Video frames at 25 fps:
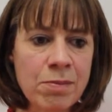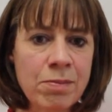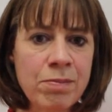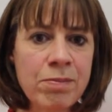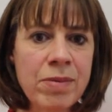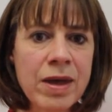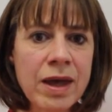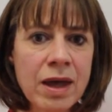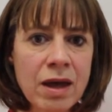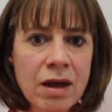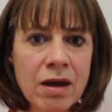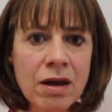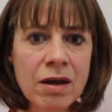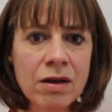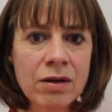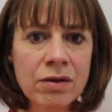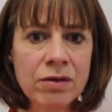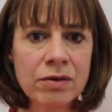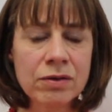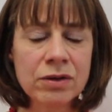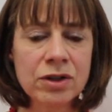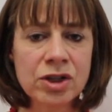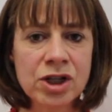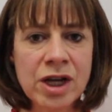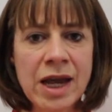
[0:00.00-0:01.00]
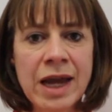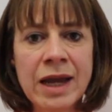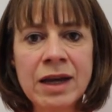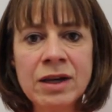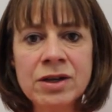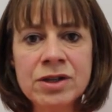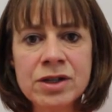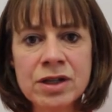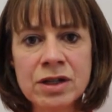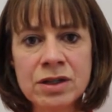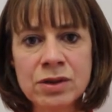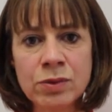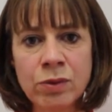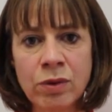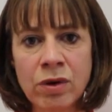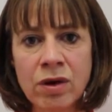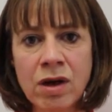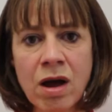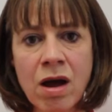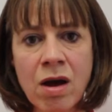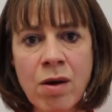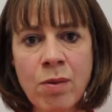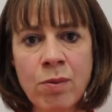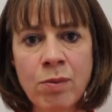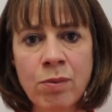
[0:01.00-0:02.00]
bigger changes will
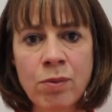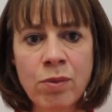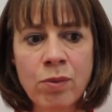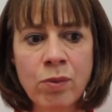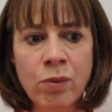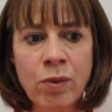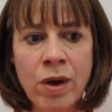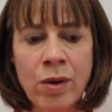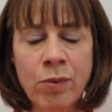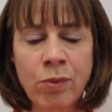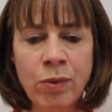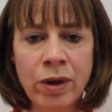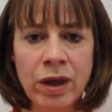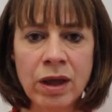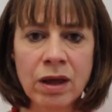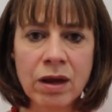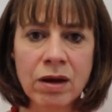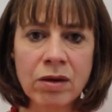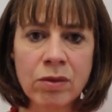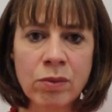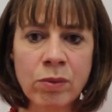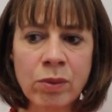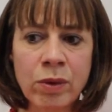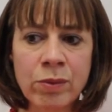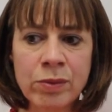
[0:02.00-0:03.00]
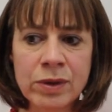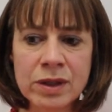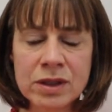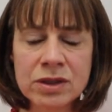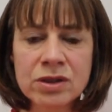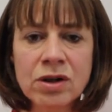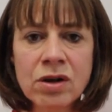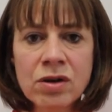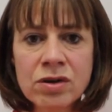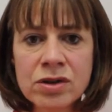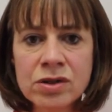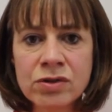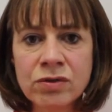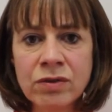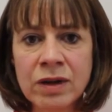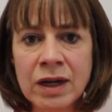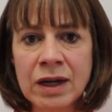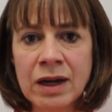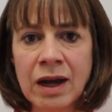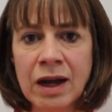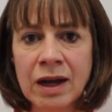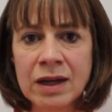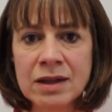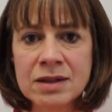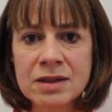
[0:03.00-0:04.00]
come when we start to
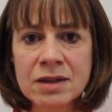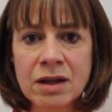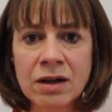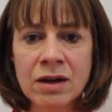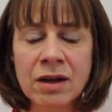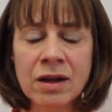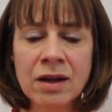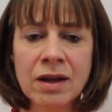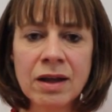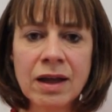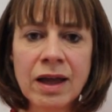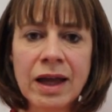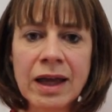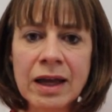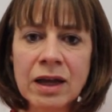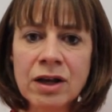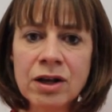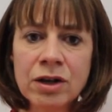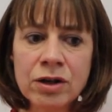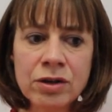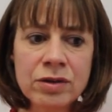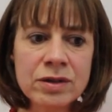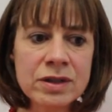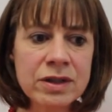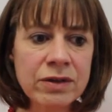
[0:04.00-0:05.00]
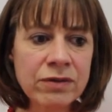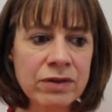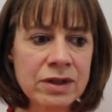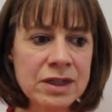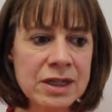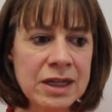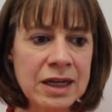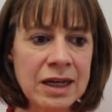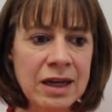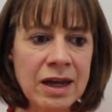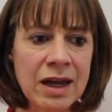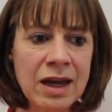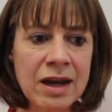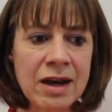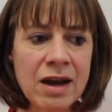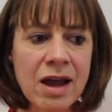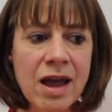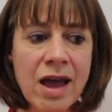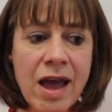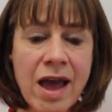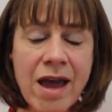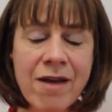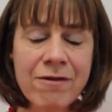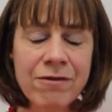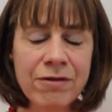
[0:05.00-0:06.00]
realise that inclusivity in
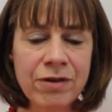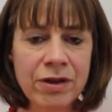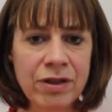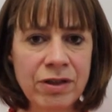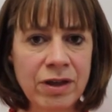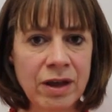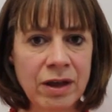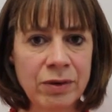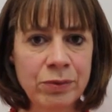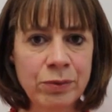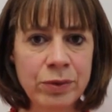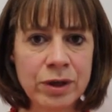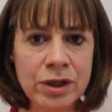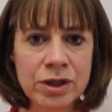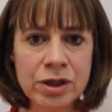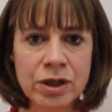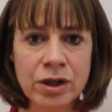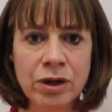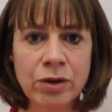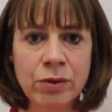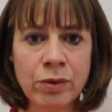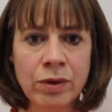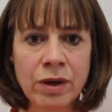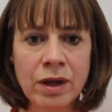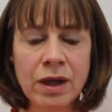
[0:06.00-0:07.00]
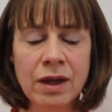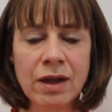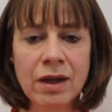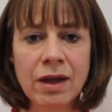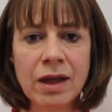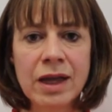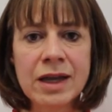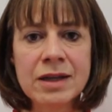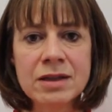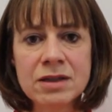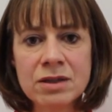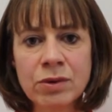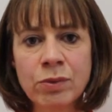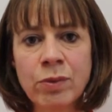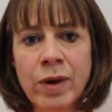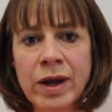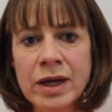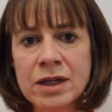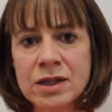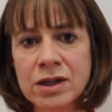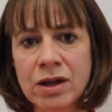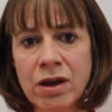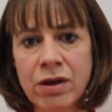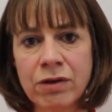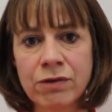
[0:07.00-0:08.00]
everything we do is the way
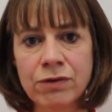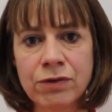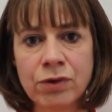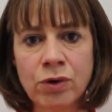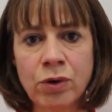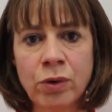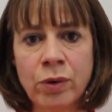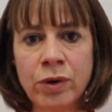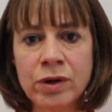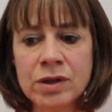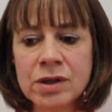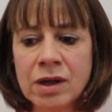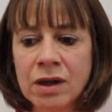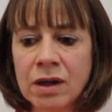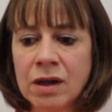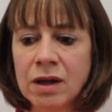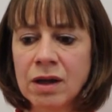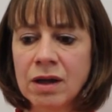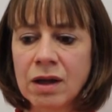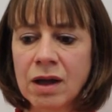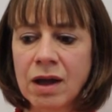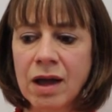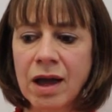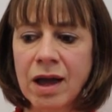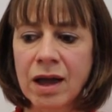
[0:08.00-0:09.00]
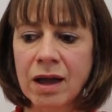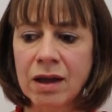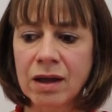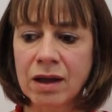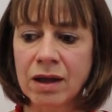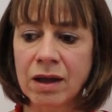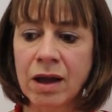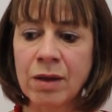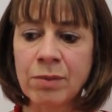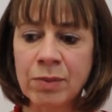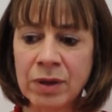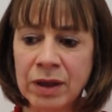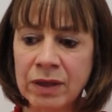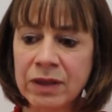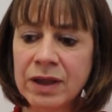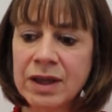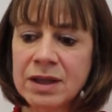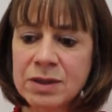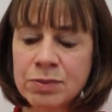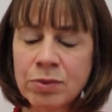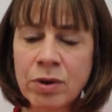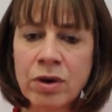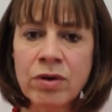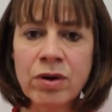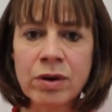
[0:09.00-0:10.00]
to go forward. I mean,
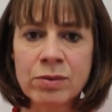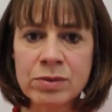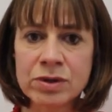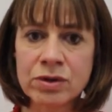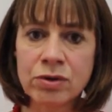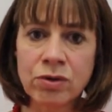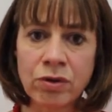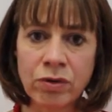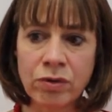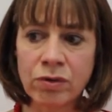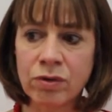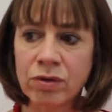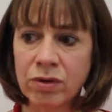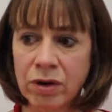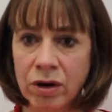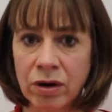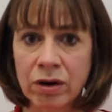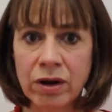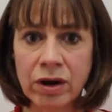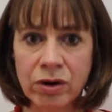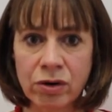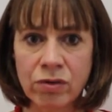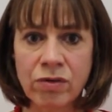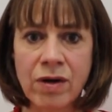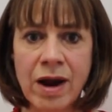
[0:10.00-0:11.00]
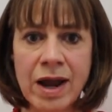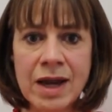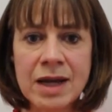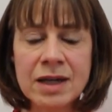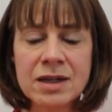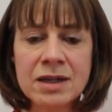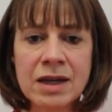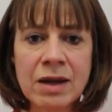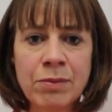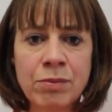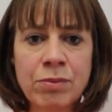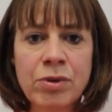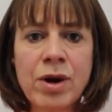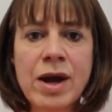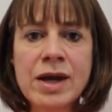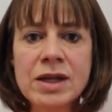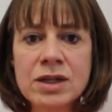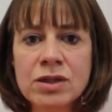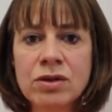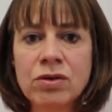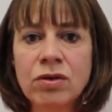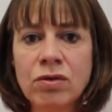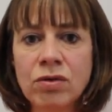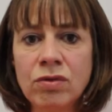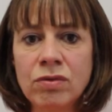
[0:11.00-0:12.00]
these programmes are all great, and
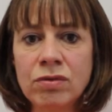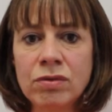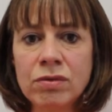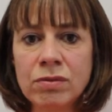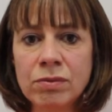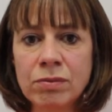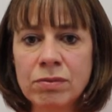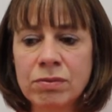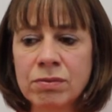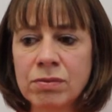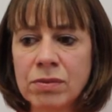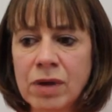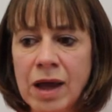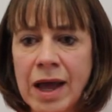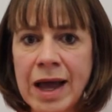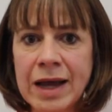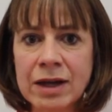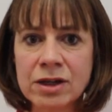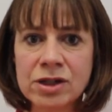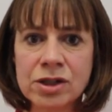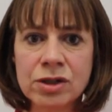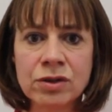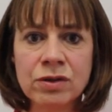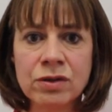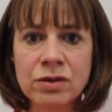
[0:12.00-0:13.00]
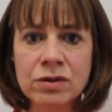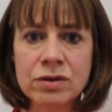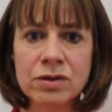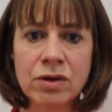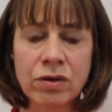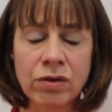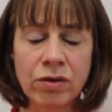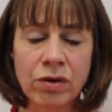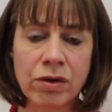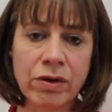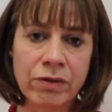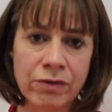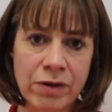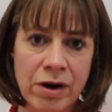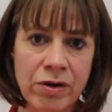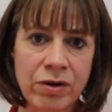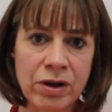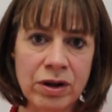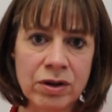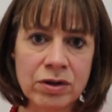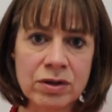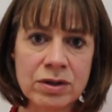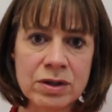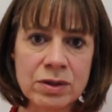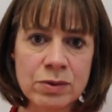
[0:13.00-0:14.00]
practical actions are very
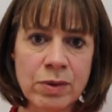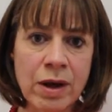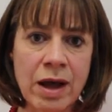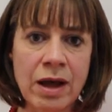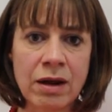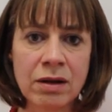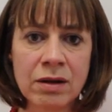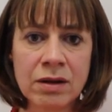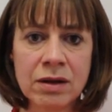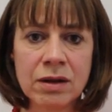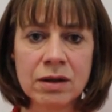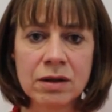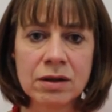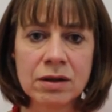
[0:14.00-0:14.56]
good as well.